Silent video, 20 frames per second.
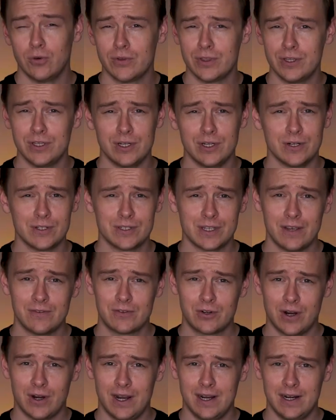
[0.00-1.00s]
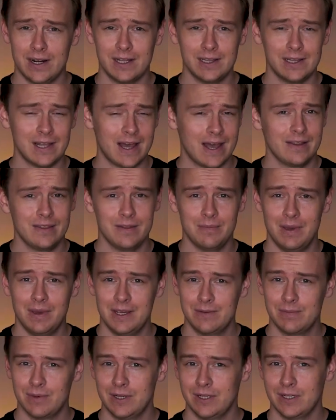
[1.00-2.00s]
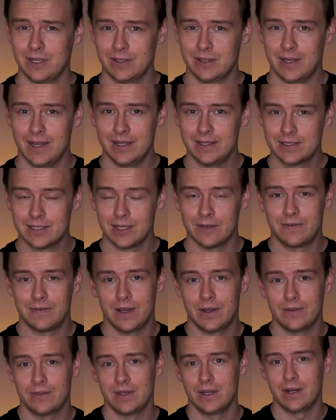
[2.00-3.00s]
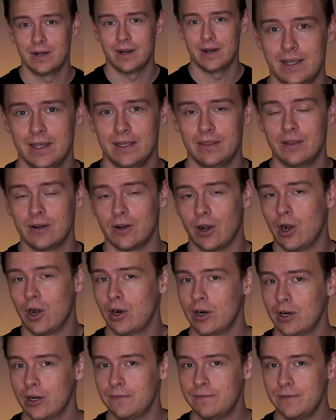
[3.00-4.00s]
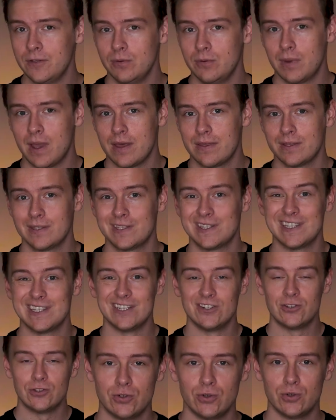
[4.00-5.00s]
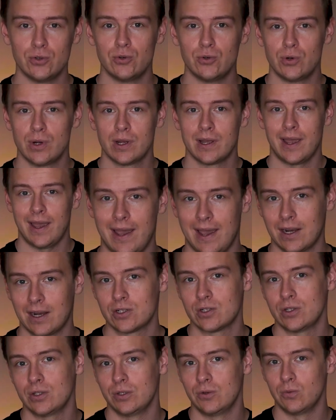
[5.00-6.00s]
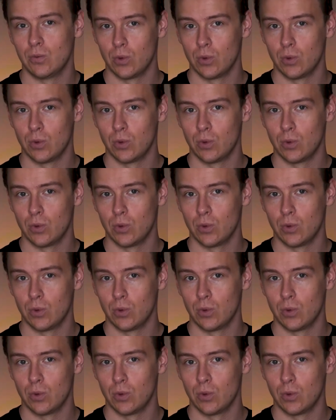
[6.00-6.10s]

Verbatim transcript: Over the years, I've tried a lot of the make money online stuff out there, and there are a few methods that do actually